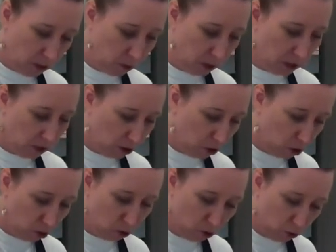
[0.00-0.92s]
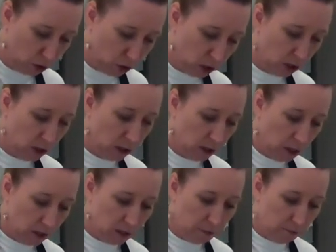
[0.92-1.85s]
into
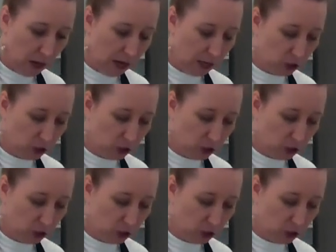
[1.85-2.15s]
the mashed